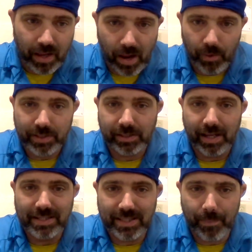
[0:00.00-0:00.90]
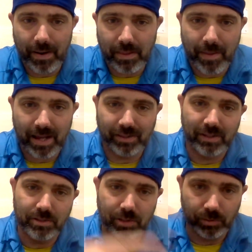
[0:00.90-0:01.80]
I watched the guy step out of the back of the
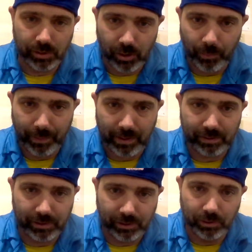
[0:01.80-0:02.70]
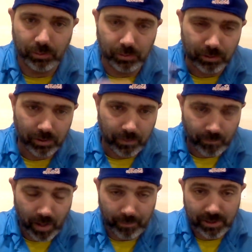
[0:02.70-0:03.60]
end zone, throw a pick at the 2.
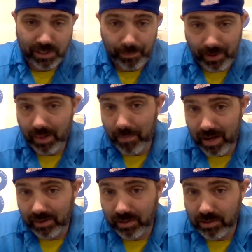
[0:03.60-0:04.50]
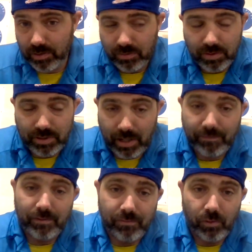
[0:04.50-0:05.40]
I mean, stepping out of the back of the end zone
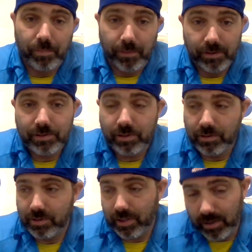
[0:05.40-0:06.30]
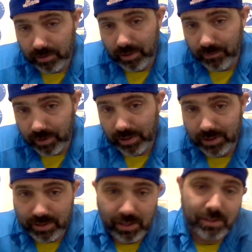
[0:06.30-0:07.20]
saved him 4 points, because instead of Denver getting
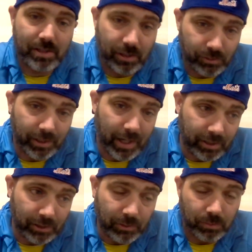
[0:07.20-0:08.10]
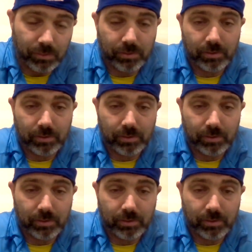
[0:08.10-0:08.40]
6, they only got 2.